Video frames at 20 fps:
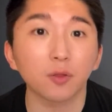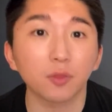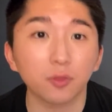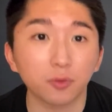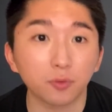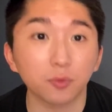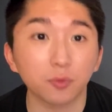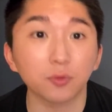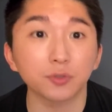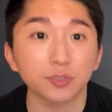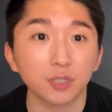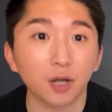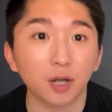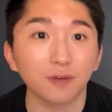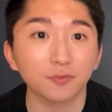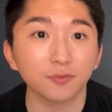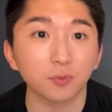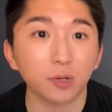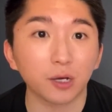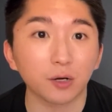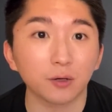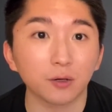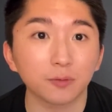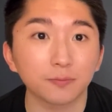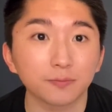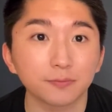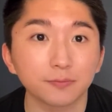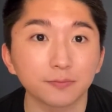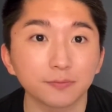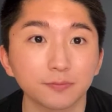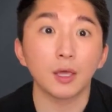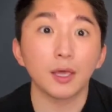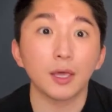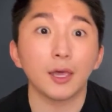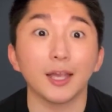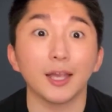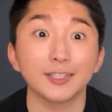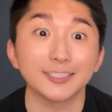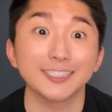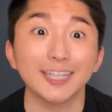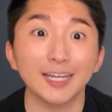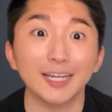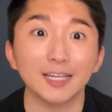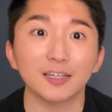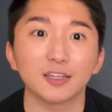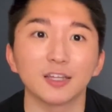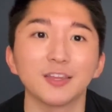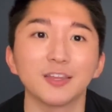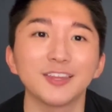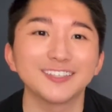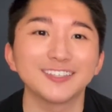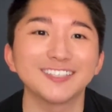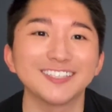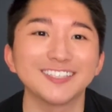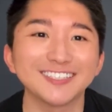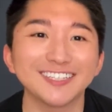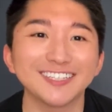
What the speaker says: through software. And second, this is a